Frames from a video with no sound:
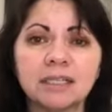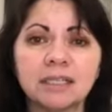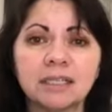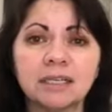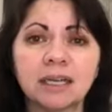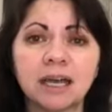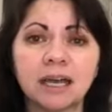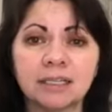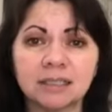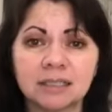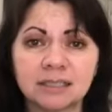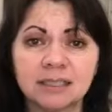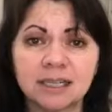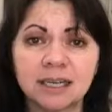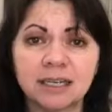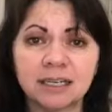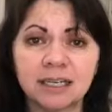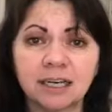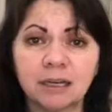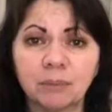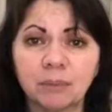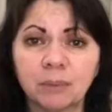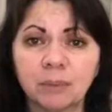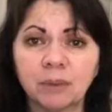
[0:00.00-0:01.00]
I stayed
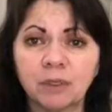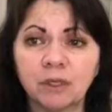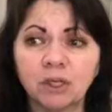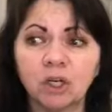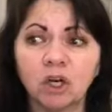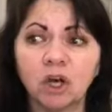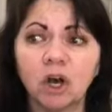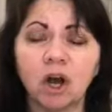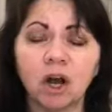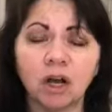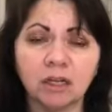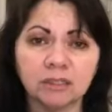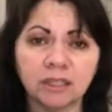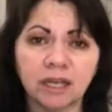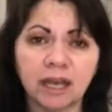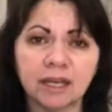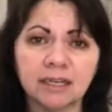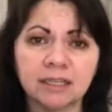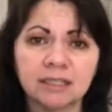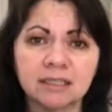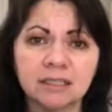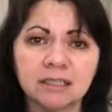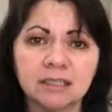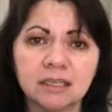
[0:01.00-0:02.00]
up all
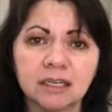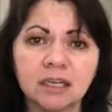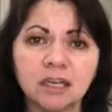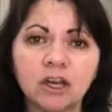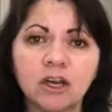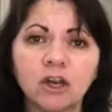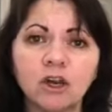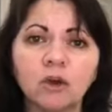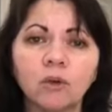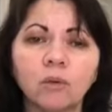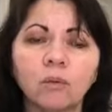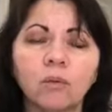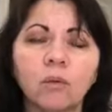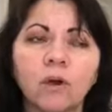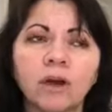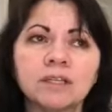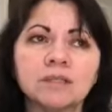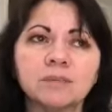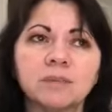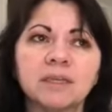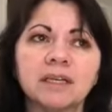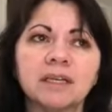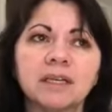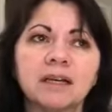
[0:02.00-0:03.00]
night
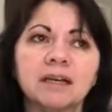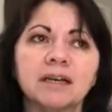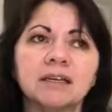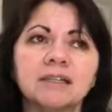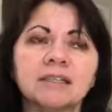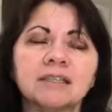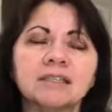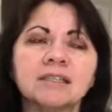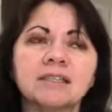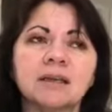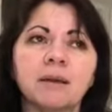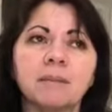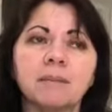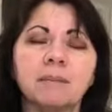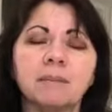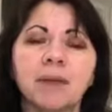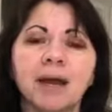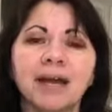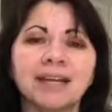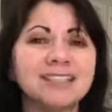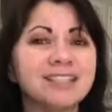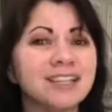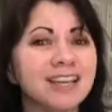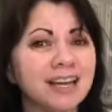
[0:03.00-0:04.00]
was because
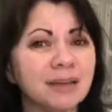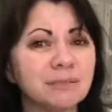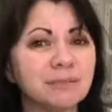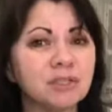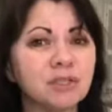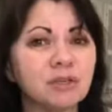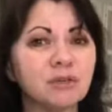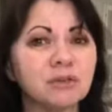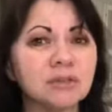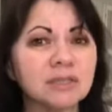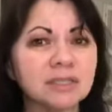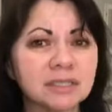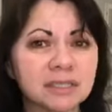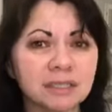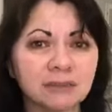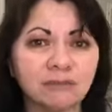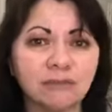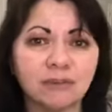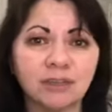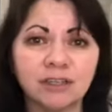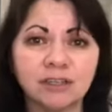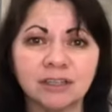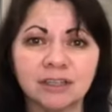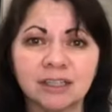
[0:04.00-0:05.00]
my time zone's
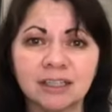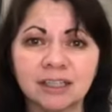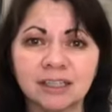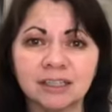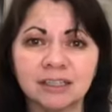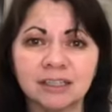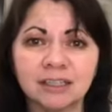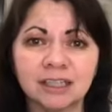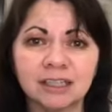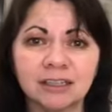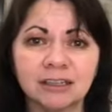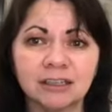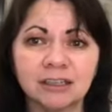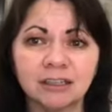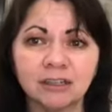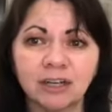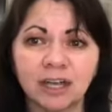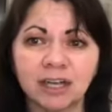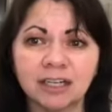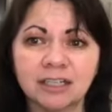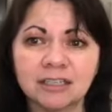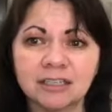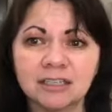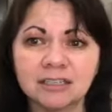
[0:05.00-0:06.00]
different than in the
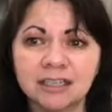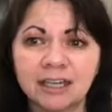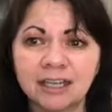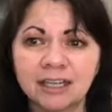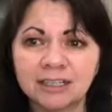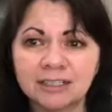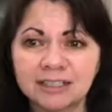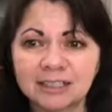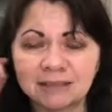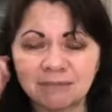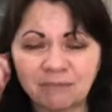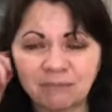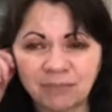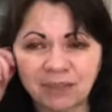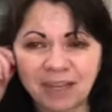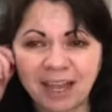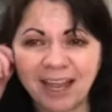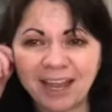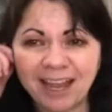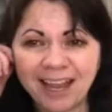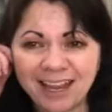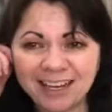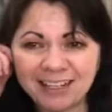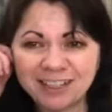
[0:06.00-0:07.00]
United States.
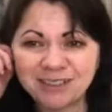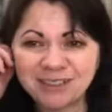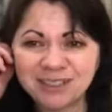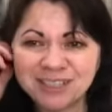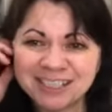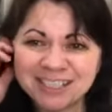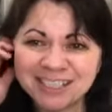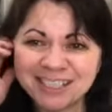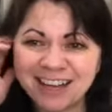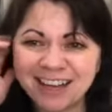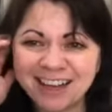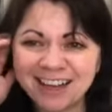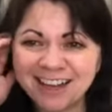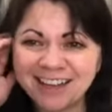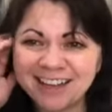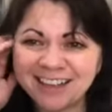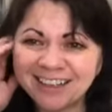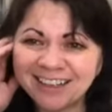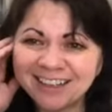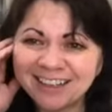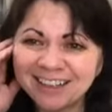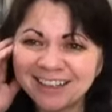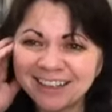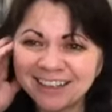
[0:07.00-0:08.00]
Hey, Trisha.
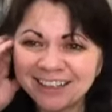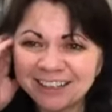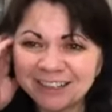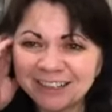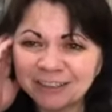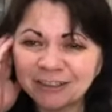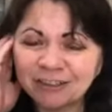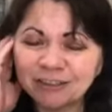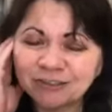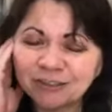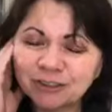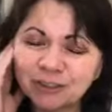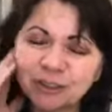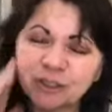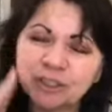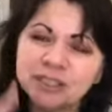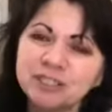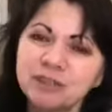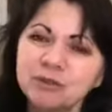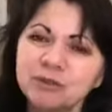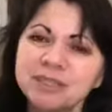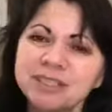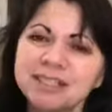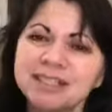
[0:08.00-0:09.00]
Good
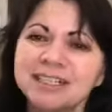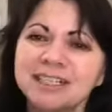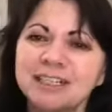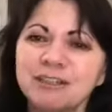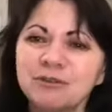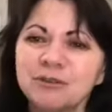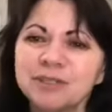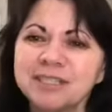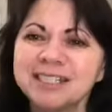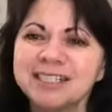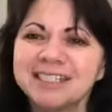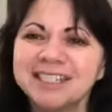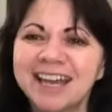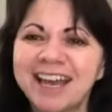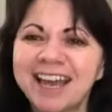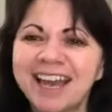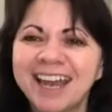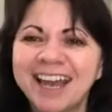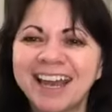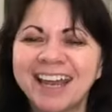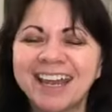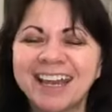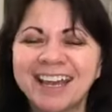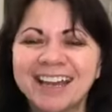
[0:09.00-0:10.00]
to see you
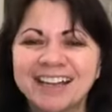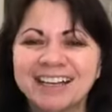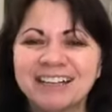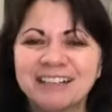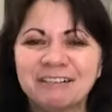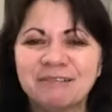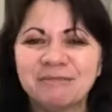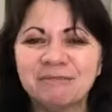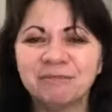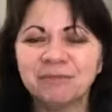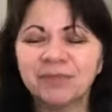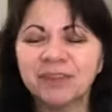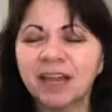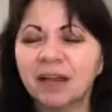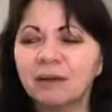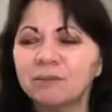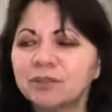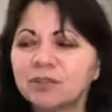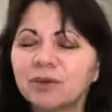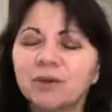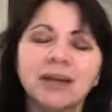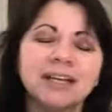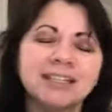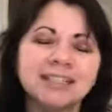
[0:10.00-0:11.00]
today.
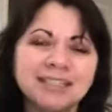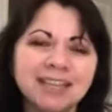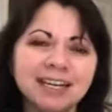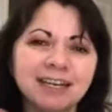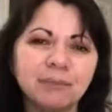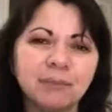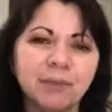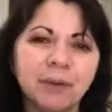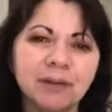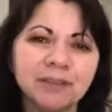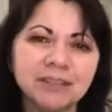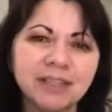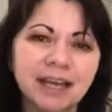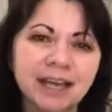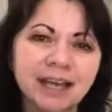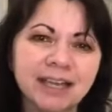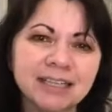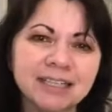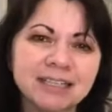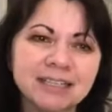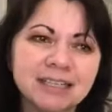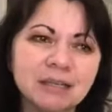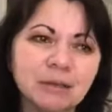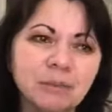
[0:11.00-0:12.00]
So I stayed up all
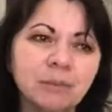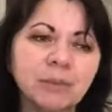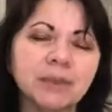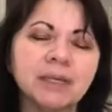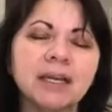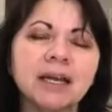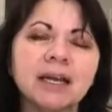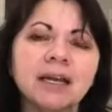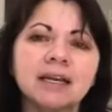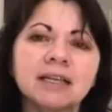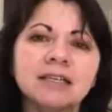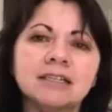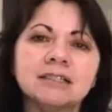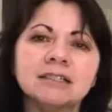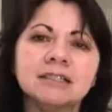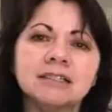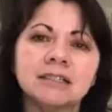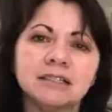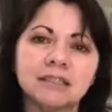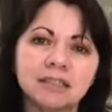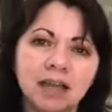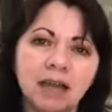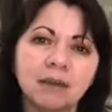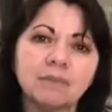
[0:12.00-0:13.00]
night because
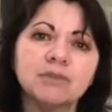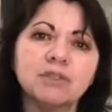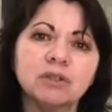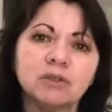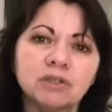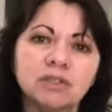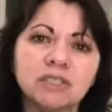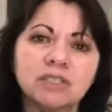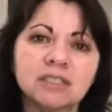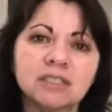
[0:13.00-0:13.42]
the time zone